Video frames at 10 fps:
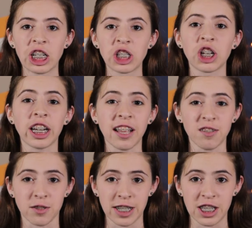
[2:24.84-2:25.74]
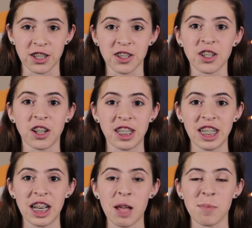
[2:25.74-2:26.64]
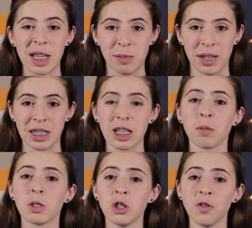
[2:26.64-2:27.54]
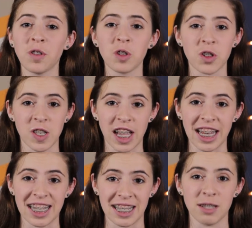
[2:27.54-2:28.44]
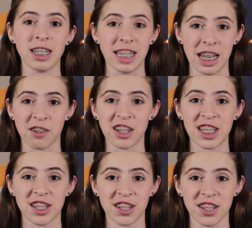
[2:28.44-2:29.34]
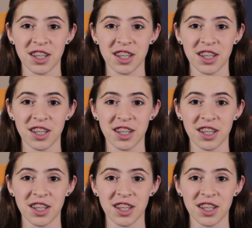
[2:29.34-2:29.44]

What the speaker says: Chargaff's research on DNA base pairs helped two future scientists in DNA research.